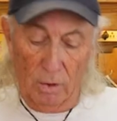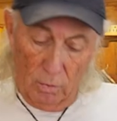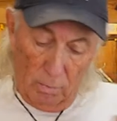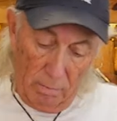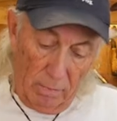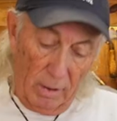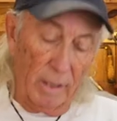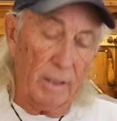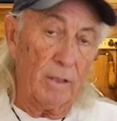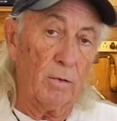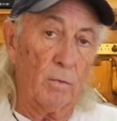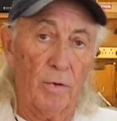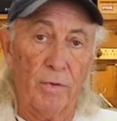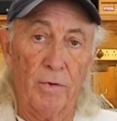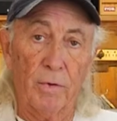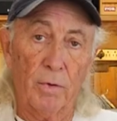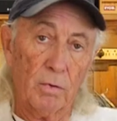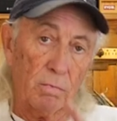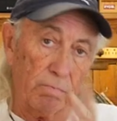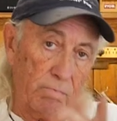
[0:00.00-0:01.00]
you a bucket with
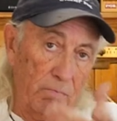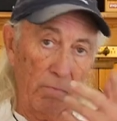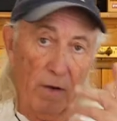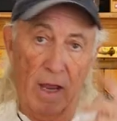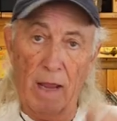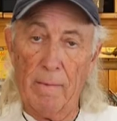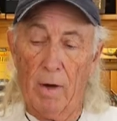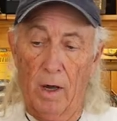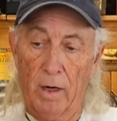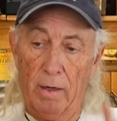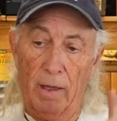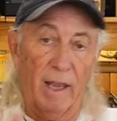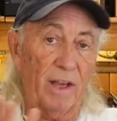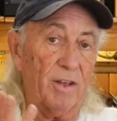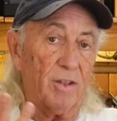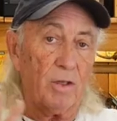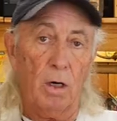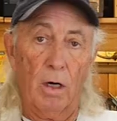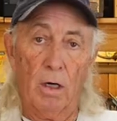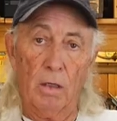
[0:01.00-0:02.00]
your name on
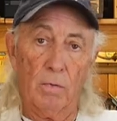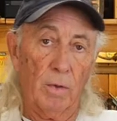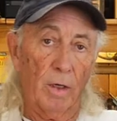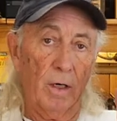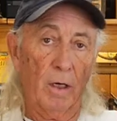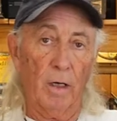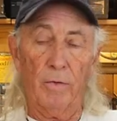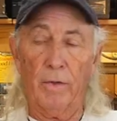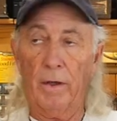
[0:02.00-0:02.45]
Ace Hardware.